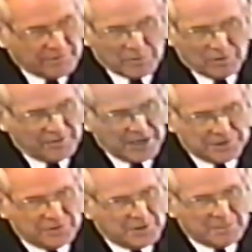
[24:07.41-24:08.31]
of more
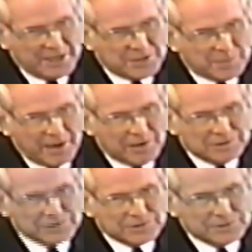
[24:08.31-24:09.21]
value than many
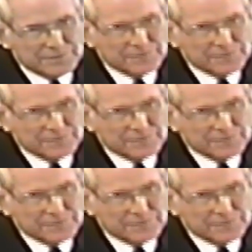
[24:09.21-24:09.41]
sparrows.